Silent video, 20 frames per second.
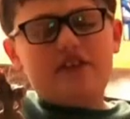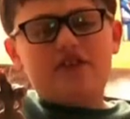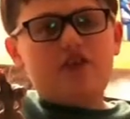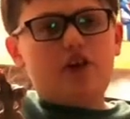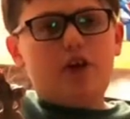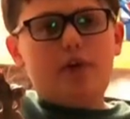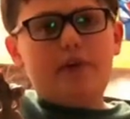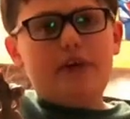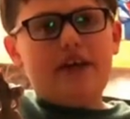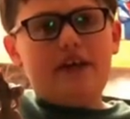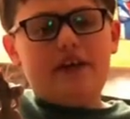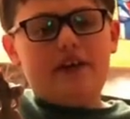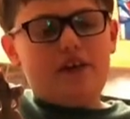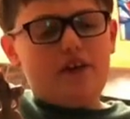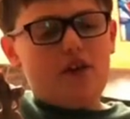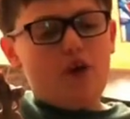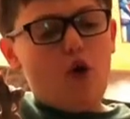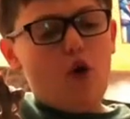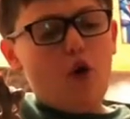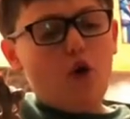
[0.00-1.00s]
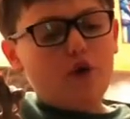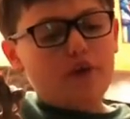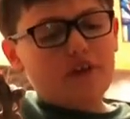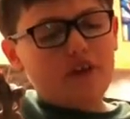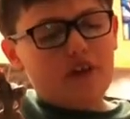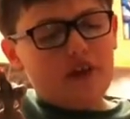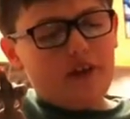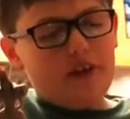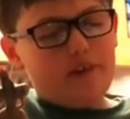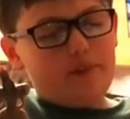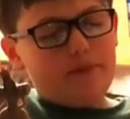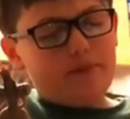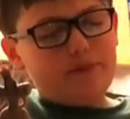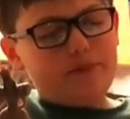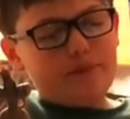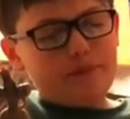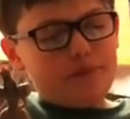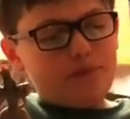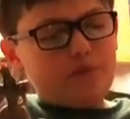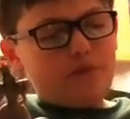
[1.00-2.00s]
will be the whole time.
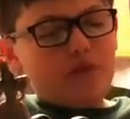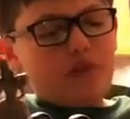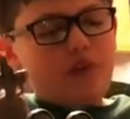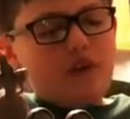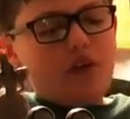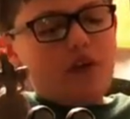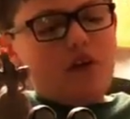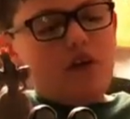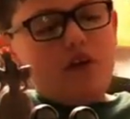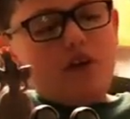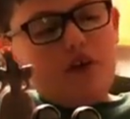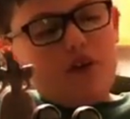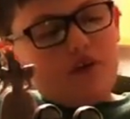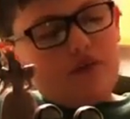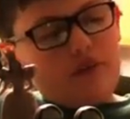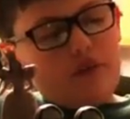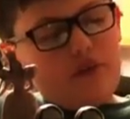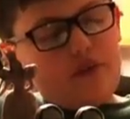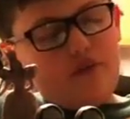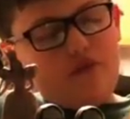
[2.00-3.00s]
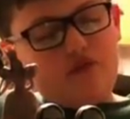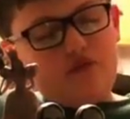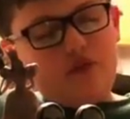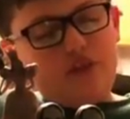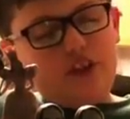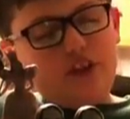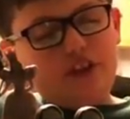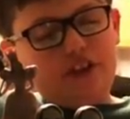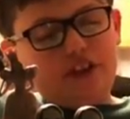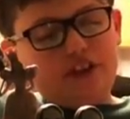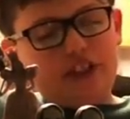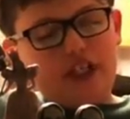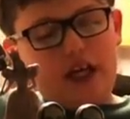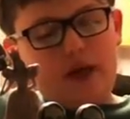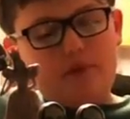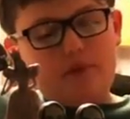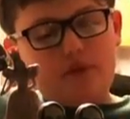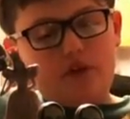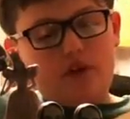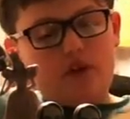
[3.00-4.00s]
From the first
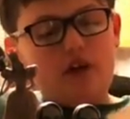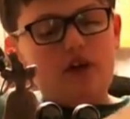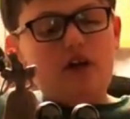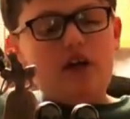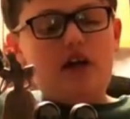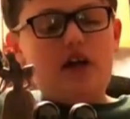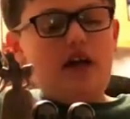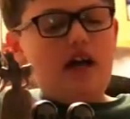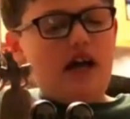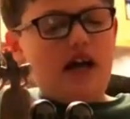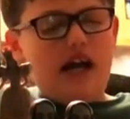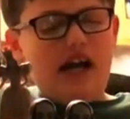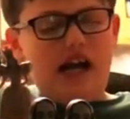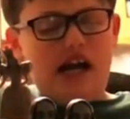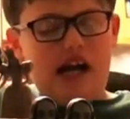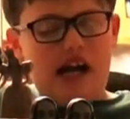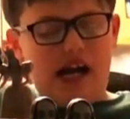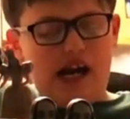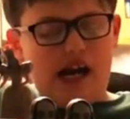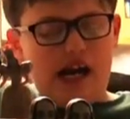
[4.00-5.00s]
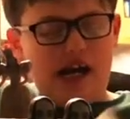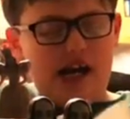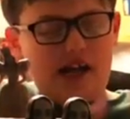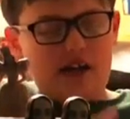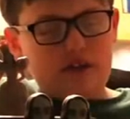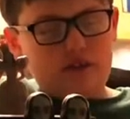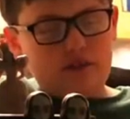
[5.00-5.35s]
chapter. Ah!